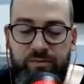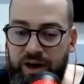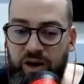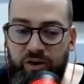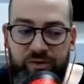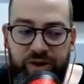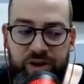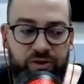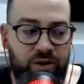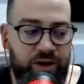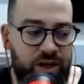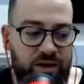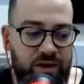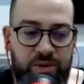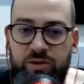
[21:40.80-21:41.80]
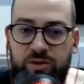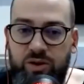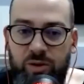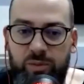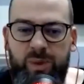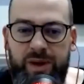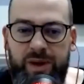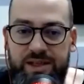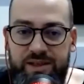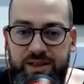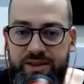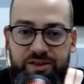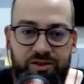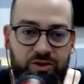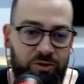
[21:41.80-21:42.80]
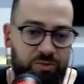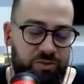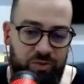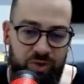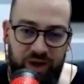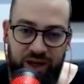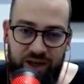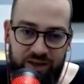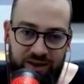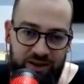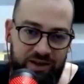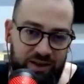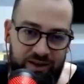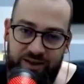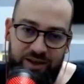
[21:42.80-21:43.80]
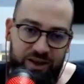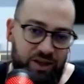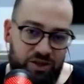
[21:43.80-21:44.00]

now we are talking about the companies that are top three in the in the right.